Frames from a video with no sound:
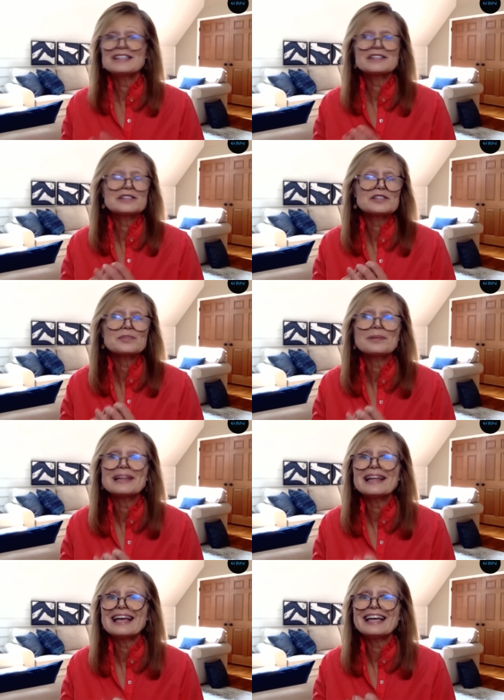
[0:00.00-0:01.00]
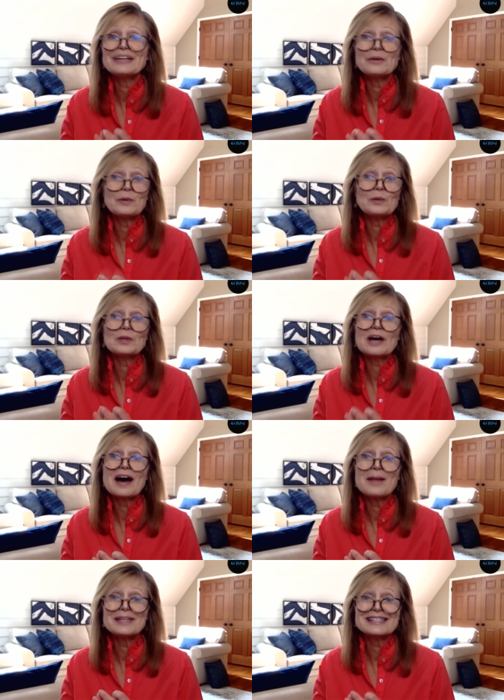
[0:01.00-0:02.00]
just plain old
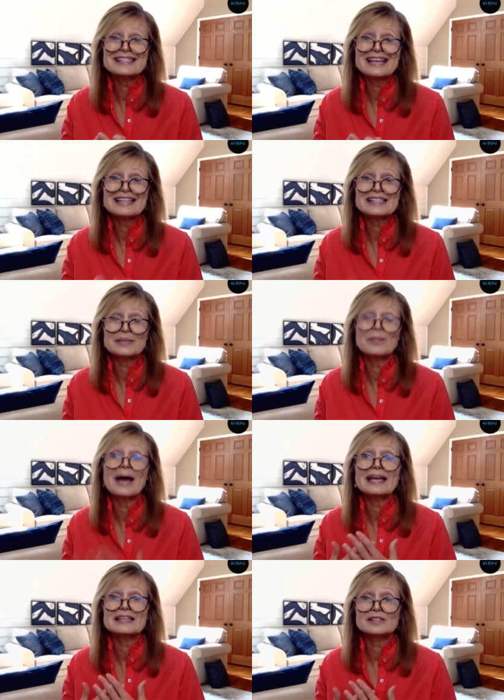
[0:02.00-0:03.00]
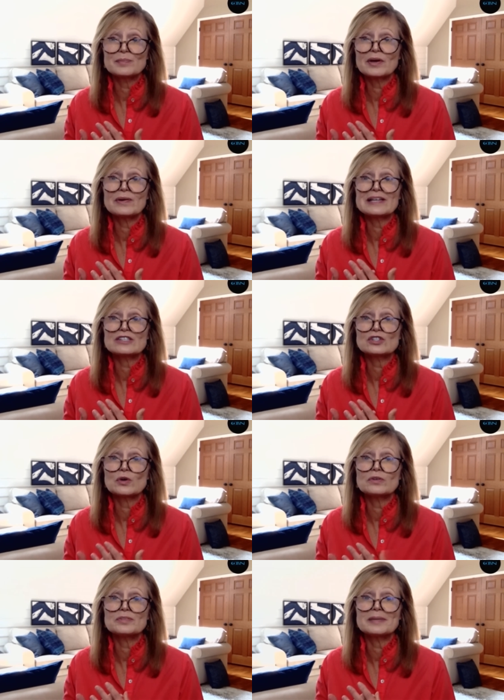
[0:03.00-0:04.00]
common sense, and my experience
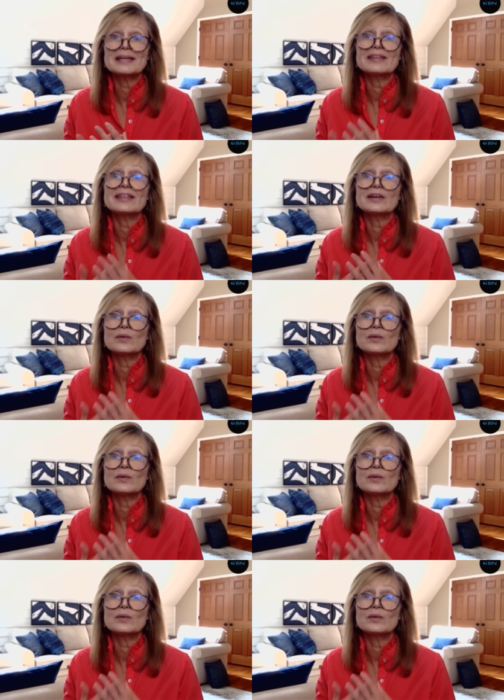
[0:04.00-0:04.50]
shows me that it